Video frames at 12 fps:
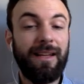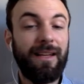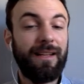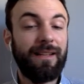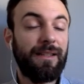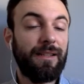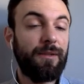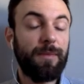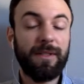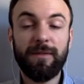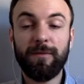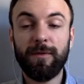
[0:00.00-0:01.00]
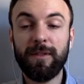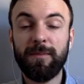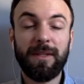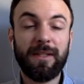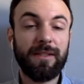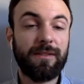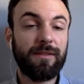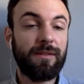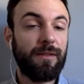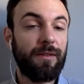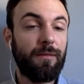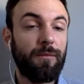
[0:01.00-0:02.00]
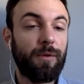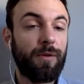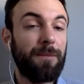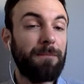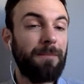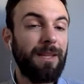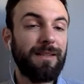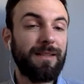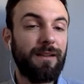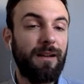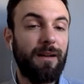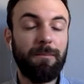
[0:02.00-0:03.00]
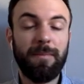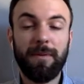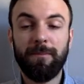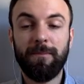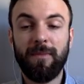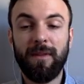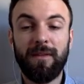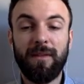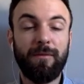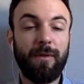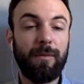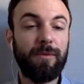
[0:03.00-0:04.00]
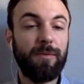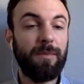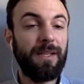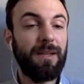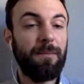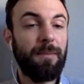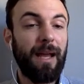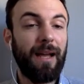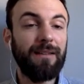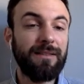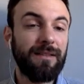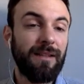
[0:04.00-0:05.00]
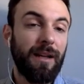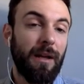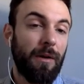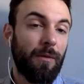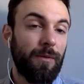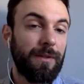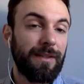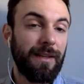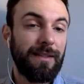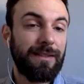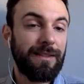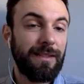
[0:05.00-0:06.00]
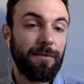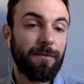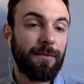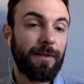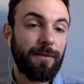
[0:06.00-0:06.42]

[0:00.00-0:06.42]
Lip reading: it's a little bit different because we're going to mix up the verb to be in the past with a different